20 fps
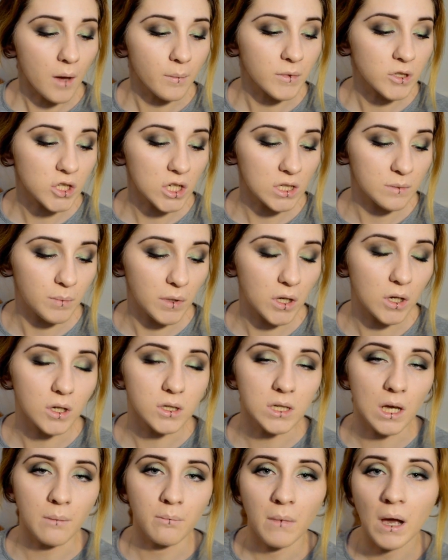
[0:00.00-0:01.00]
just
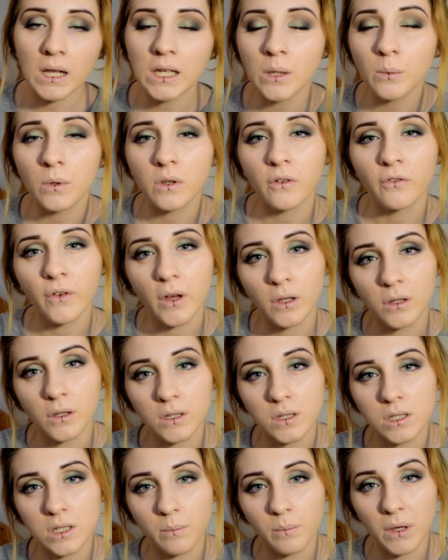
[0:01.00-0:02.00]
because I mainly want the
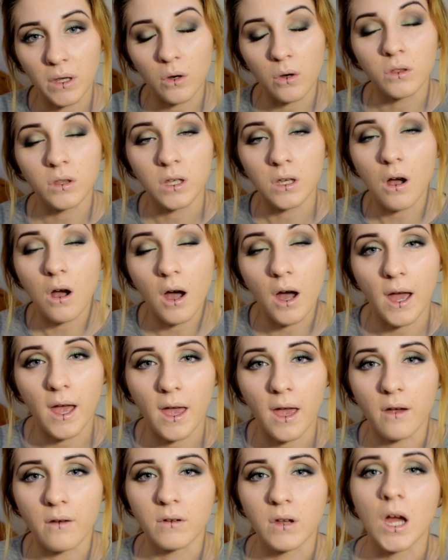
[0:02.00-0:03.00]
focus to be on the eye
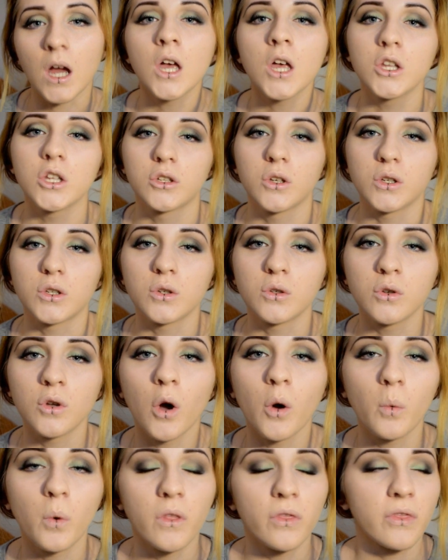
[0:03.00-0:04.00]
area, so I do
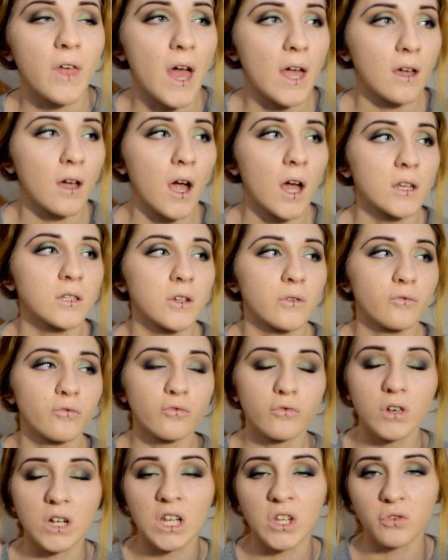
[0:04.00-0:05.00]
not want that kind
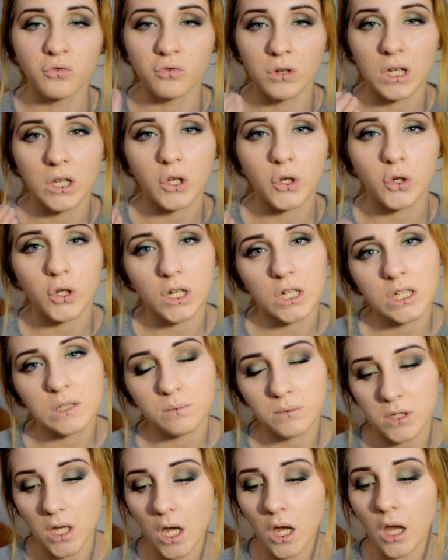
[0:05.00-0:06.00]
of really, really
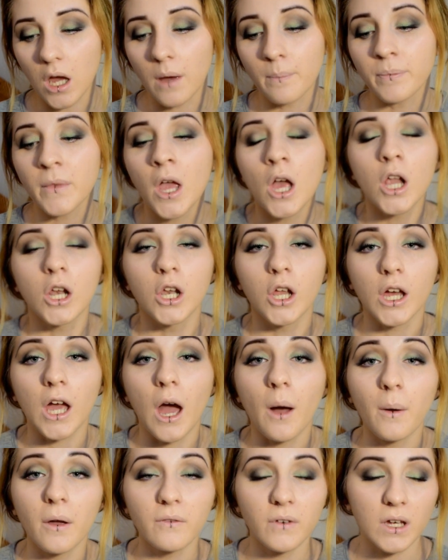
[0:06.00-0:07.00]
crisp look.
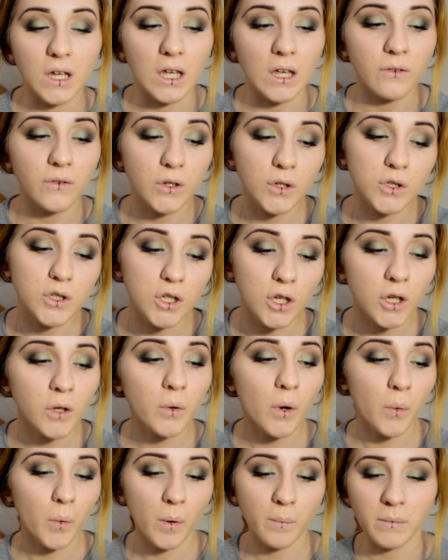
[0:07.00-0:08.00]
However, if you
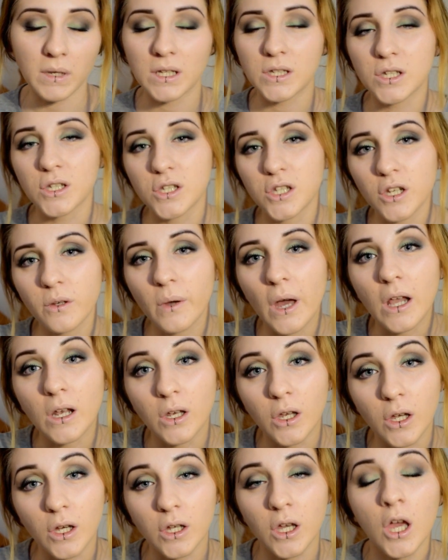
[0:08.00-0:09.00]
do want me to do a
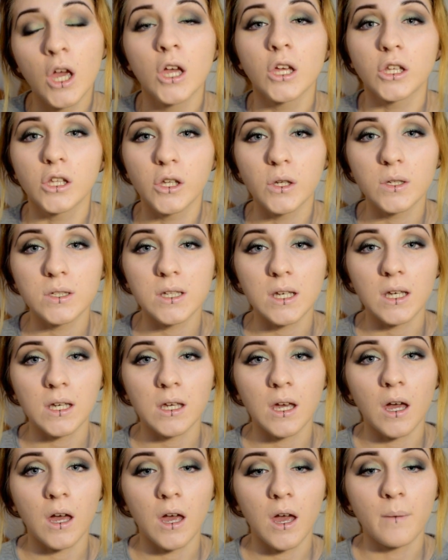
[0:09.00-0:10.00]
look
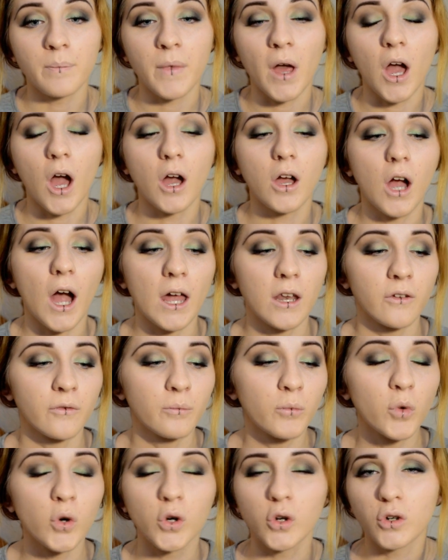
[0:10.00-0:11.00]
using a kind of
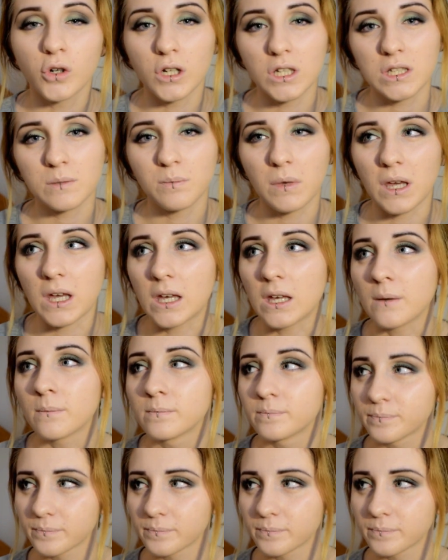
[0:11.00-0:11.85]
more crispy,